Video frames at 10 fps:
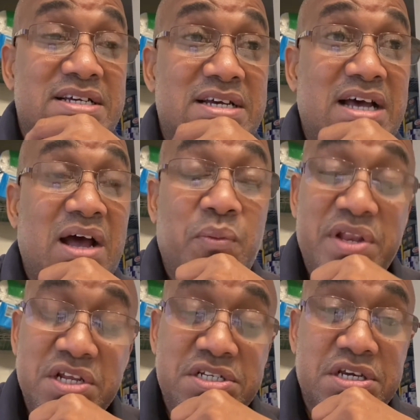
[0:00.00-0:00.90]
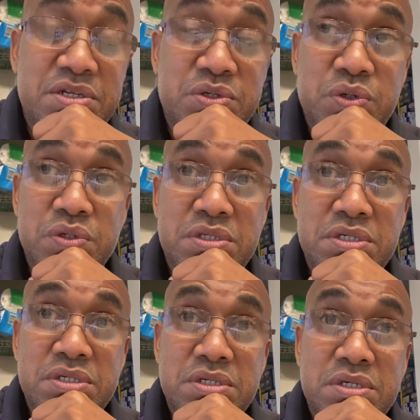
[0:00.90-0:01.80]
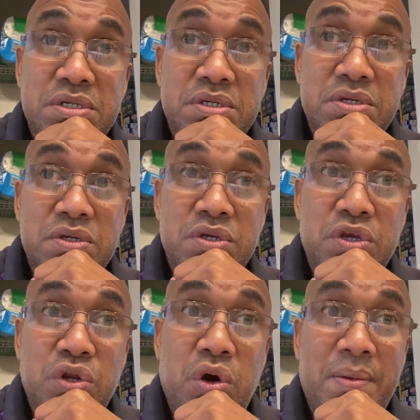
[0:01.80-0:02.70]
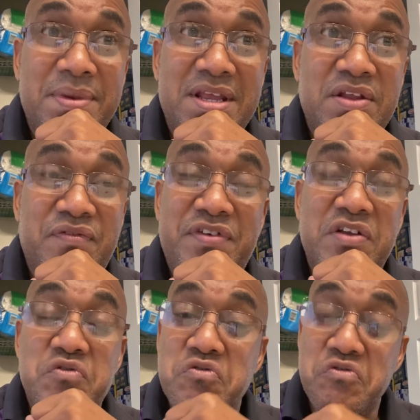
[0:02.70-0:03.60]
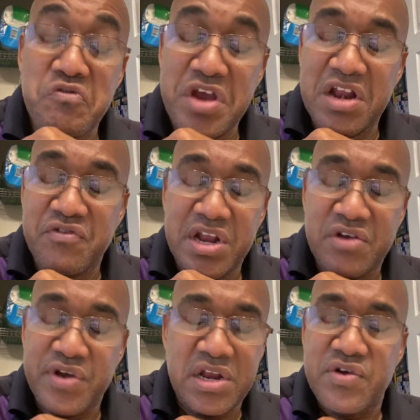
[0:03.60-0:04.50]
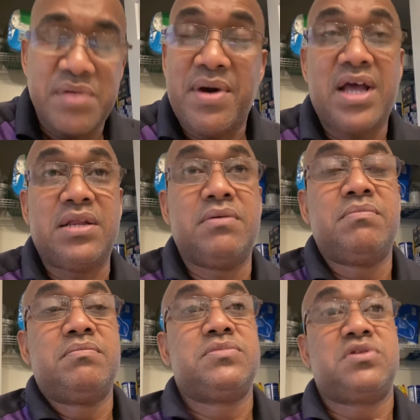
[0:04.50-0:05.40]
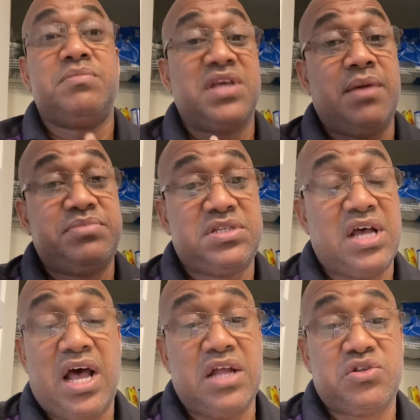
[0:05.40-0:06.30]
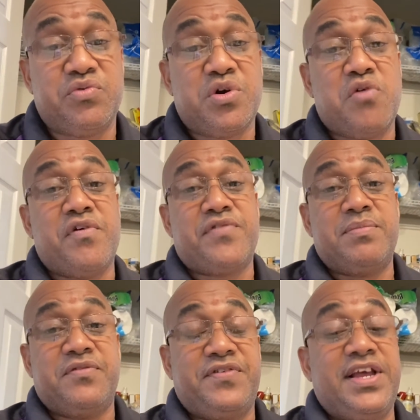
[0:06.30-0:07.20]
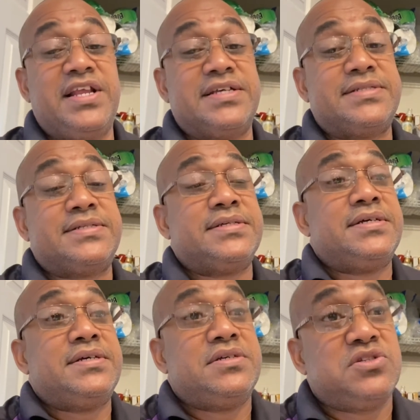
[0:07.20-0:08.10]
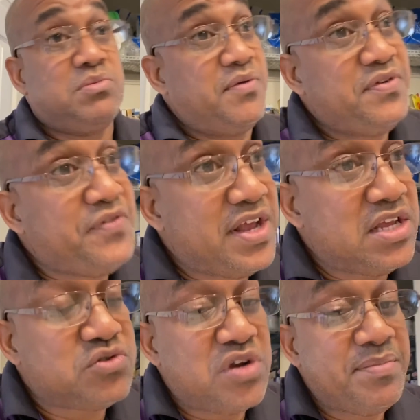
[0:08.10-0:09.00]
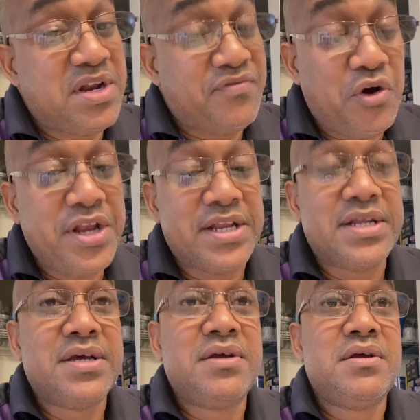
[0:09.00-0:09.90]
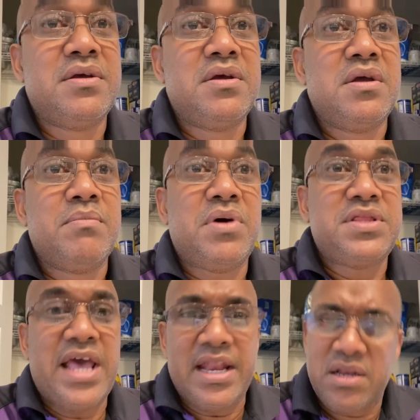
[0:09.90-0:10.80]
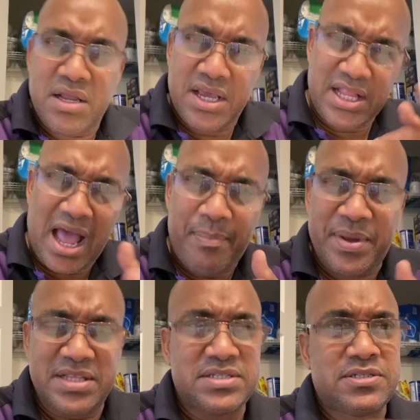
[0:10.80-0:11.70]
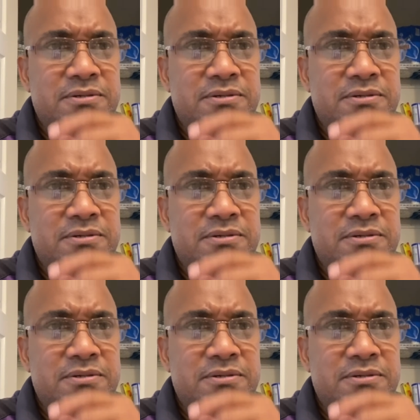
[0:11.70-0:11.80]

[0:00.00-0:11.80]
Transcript: And when you check it out, you feel really, really, really, really bad. Sometimes it's hard to recover from the failures. Some of the failures could have been avoided. But then it happens.